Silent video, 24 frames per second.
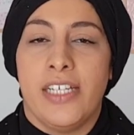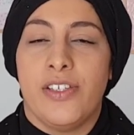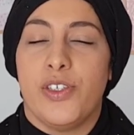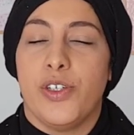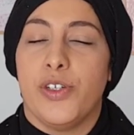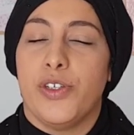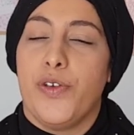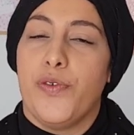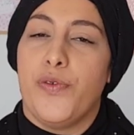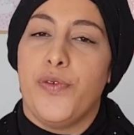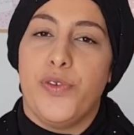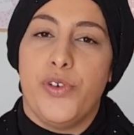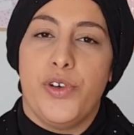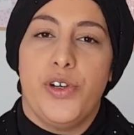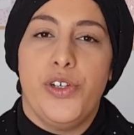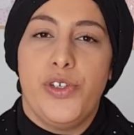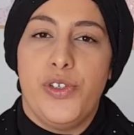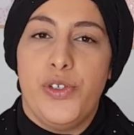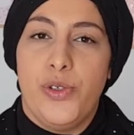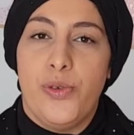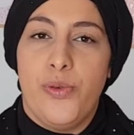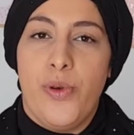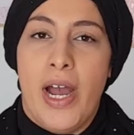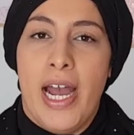So the
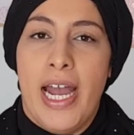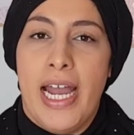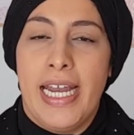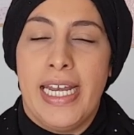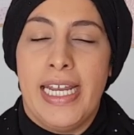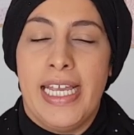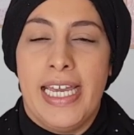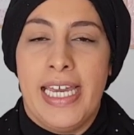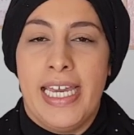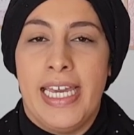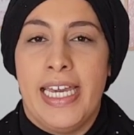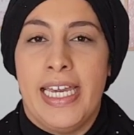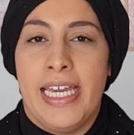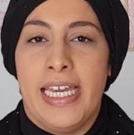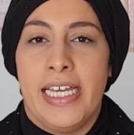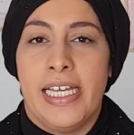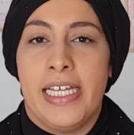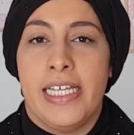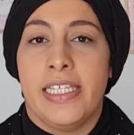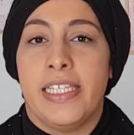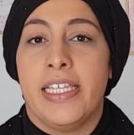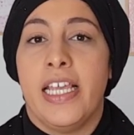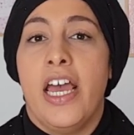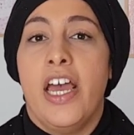first one
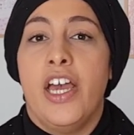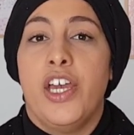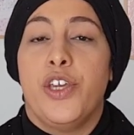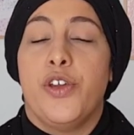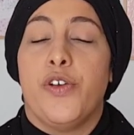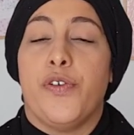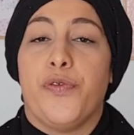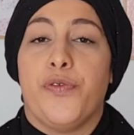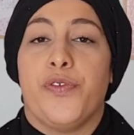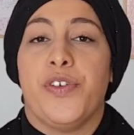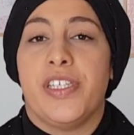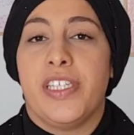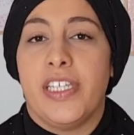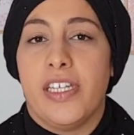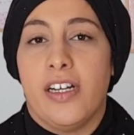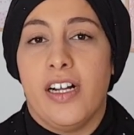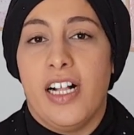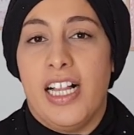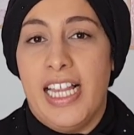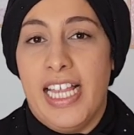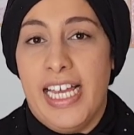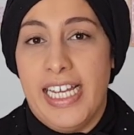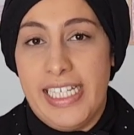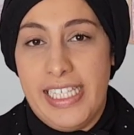is your
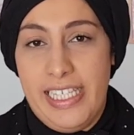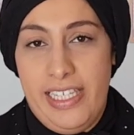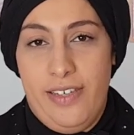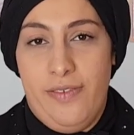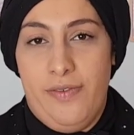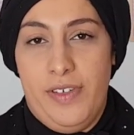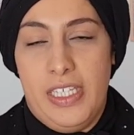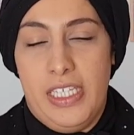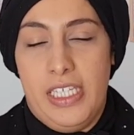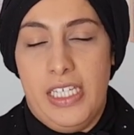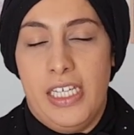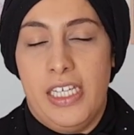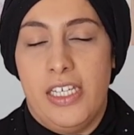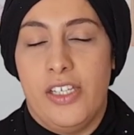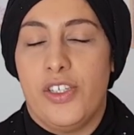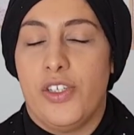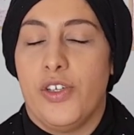physical activity.